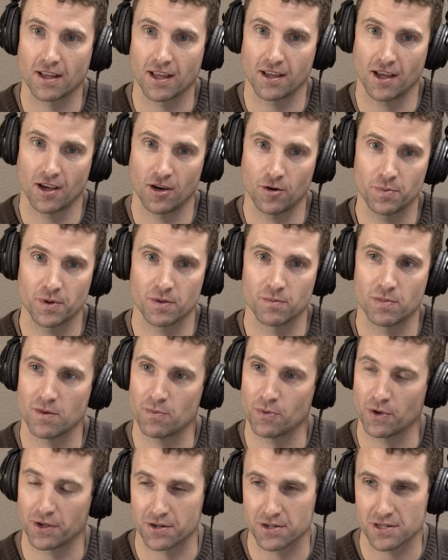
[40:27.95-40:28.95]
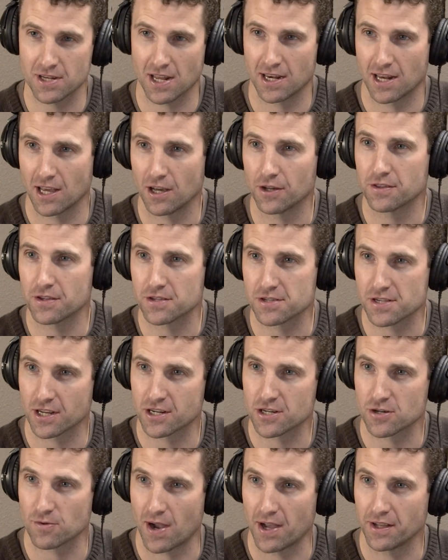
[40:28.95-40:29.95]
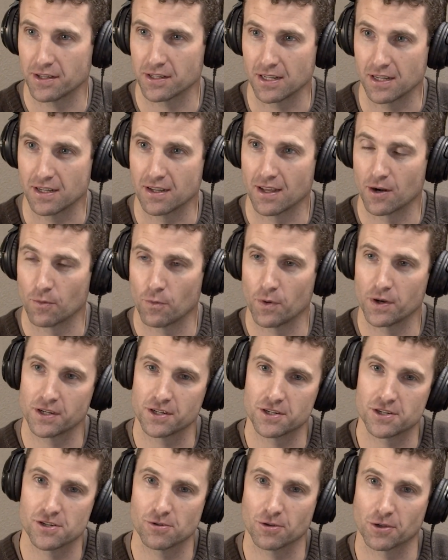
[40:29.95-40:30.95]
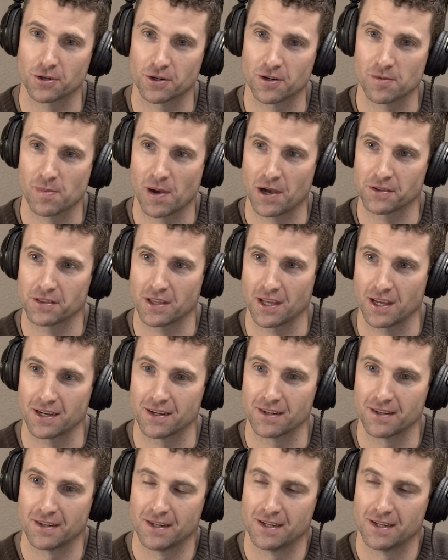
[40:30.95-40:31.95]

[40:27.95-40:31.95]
helping people understand healthy sexuality? And what did you learn about that?